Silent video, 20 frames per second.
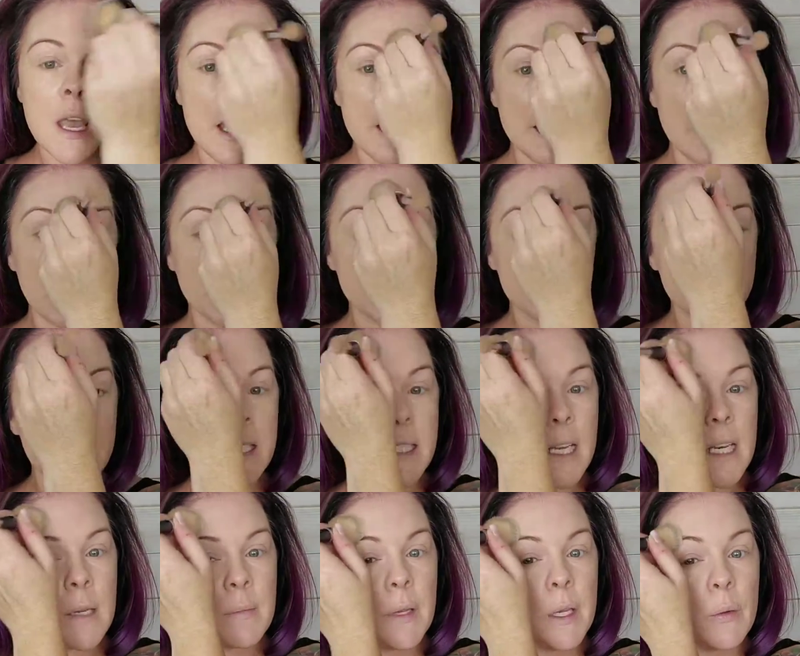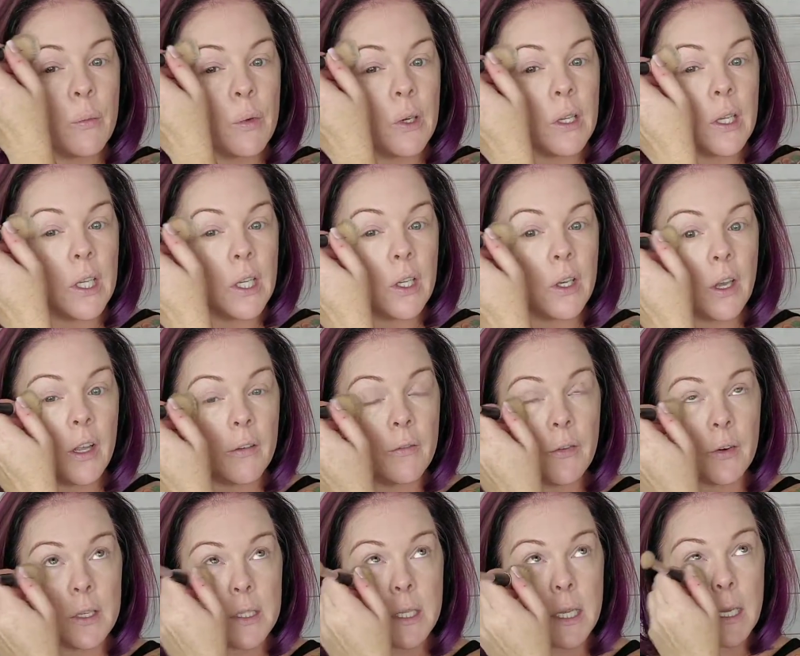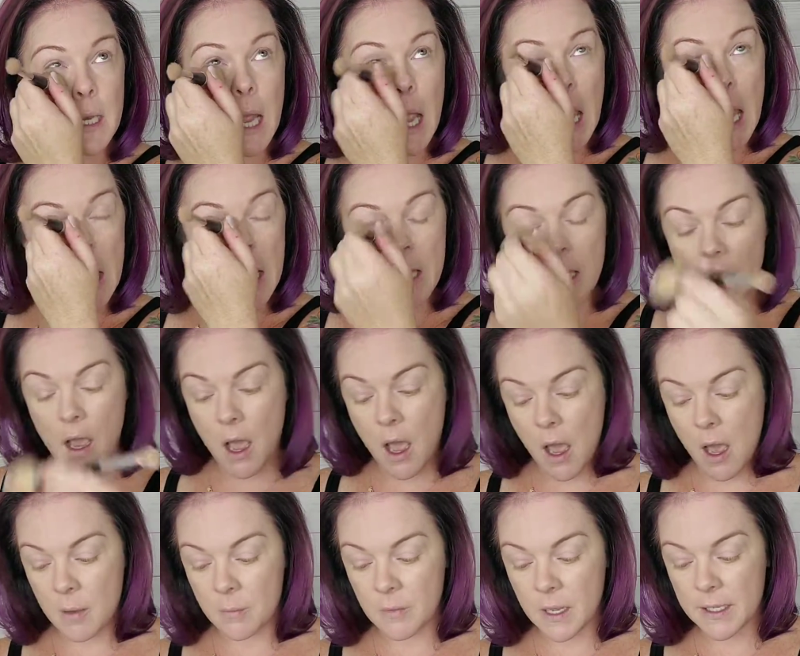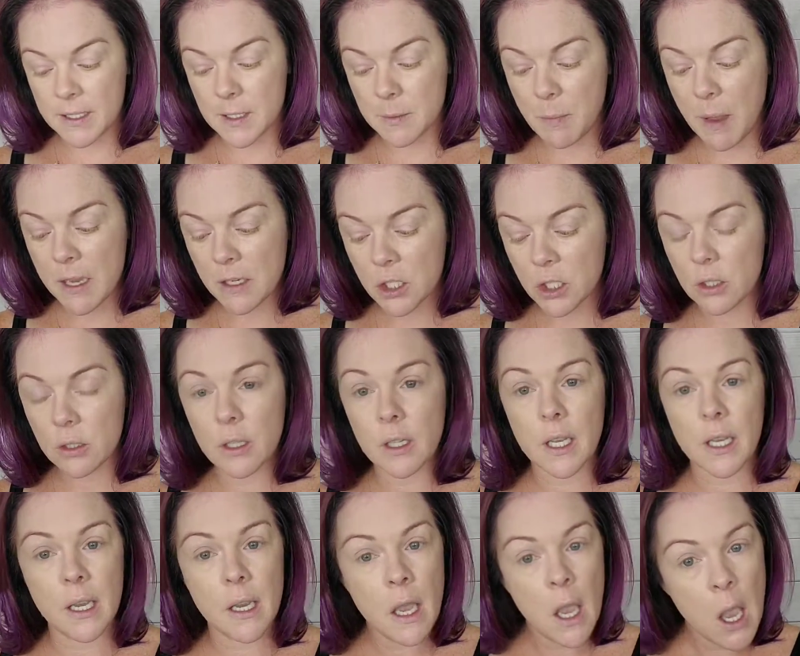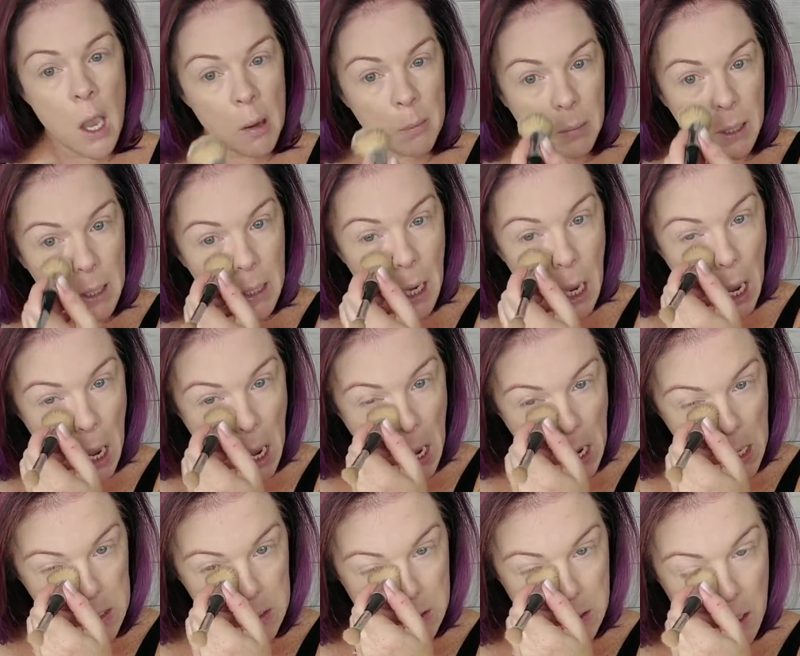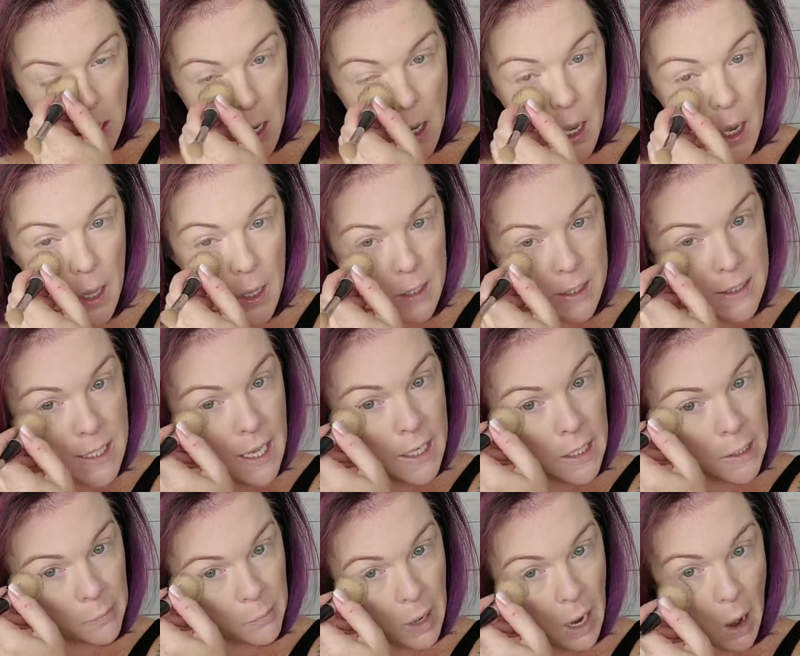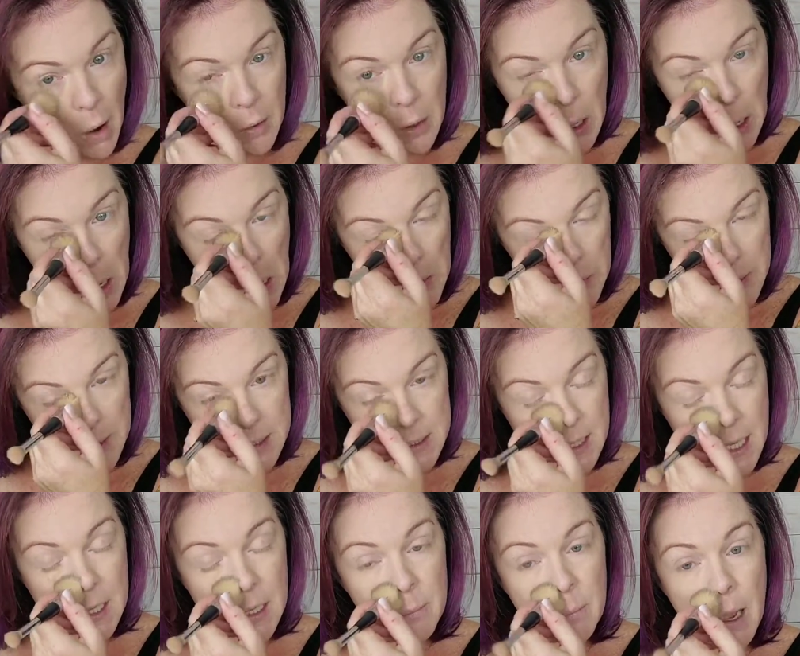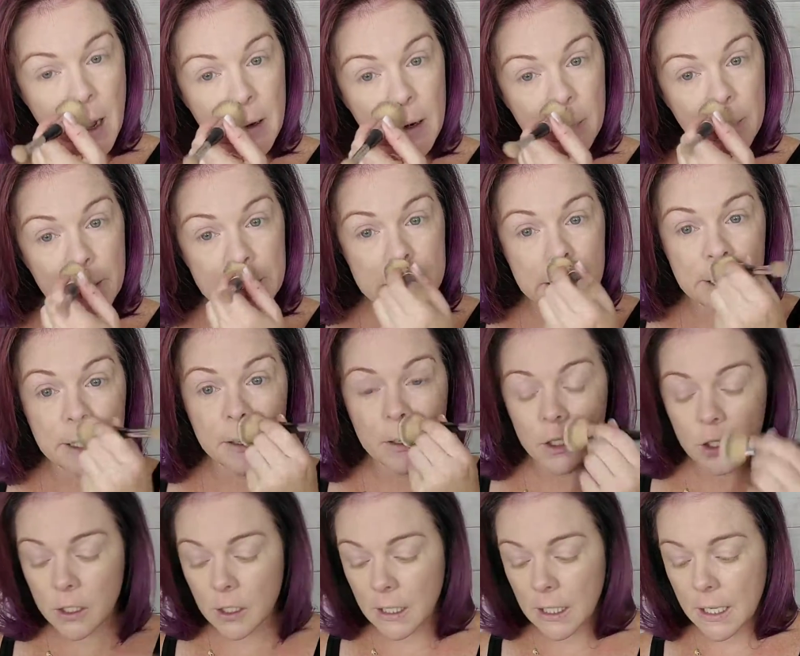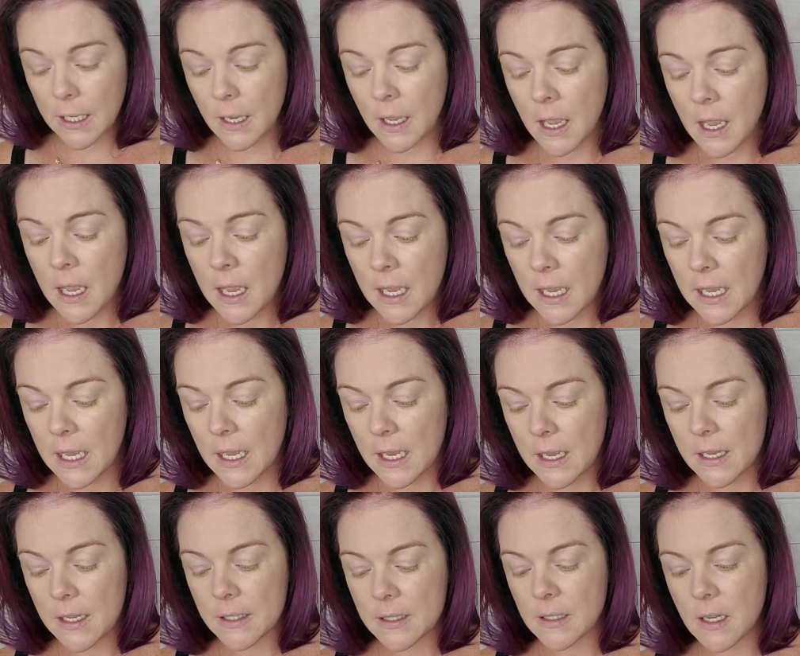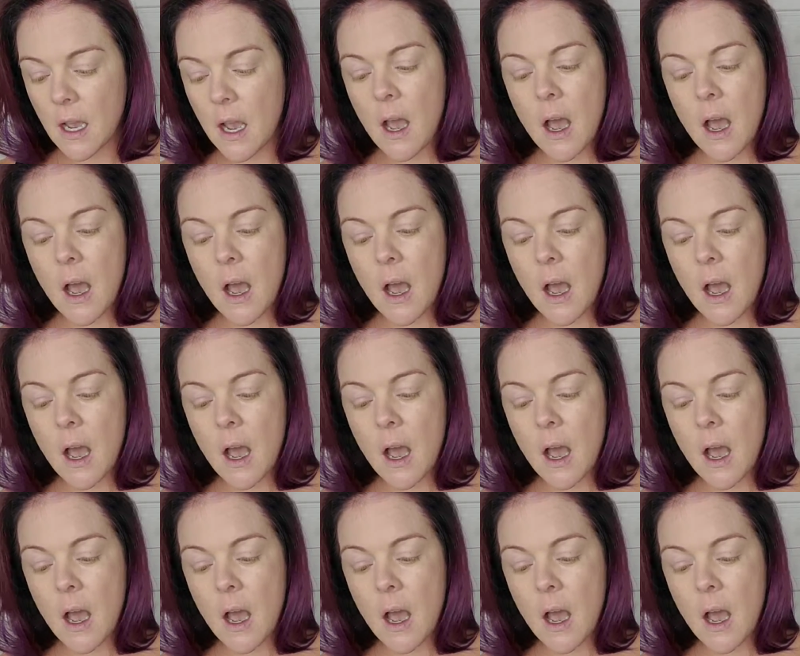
Now, this is going to be really good for today, especially because this setting powder particularly is